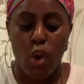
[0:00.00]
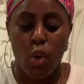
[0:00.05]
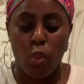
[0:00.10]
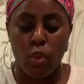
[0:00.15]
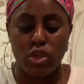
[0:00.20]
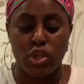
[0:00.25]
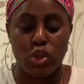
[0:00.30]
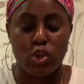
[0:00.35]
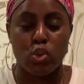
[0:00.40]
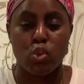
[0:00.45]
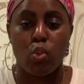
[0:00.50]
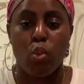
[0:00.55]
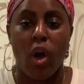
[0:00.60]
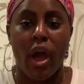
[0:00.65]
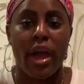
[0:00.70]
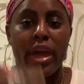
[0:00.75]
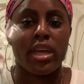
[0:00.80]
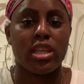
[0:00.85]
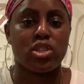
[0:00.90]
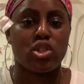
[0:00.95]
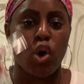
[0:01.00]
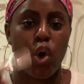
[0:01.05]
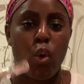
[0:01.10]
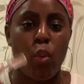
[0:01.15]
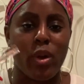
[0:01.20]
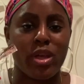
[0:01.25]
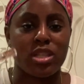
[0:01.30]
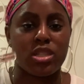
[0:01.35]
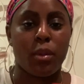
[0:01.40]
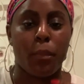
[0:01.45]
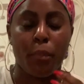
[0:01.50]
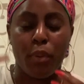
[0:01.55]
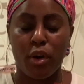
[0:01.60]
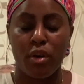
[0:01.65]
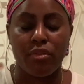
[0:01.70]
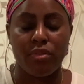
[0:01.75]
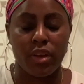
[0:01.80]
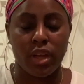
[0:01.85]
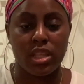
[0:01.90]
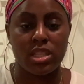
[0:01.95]
which is why it's always the
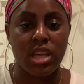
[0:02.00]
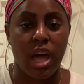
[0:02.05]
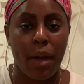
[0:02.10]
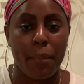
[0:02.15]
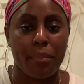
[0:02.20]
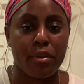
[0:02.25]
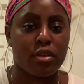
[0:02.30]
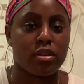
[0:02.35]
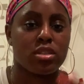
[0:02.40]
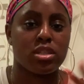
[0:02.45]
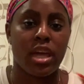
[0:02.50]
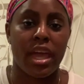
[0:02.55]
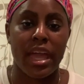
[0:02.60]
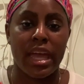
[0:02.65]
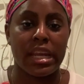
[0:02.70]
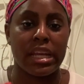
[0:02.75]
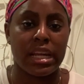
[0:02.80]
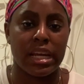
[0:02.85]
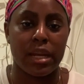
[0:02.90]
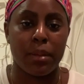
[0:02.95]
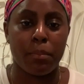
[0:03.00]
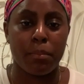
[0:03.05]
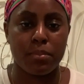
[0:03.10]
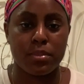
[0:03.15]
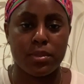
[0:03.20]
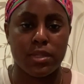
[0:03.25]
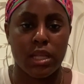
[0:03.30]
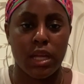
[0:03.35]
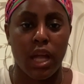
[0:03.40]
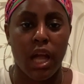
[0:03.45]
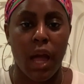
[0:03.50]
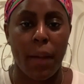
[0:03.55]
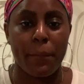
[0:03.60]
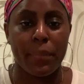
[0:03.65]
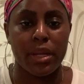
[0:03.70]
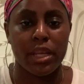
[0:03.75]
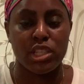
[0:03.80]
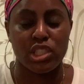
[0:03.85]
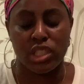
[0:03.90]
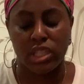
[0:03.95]
perfect topper to any lipstick
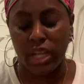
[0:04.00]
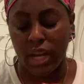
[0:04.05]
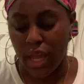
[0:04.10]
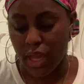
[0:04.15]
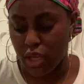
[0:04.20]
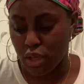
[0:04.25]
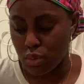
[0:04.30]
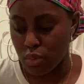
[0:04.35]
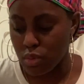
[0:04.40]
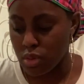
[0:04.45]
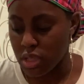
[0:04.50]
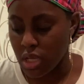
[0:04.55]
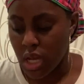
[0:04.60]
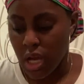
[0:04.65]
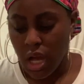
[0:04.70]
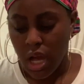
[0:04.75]
combination that I use.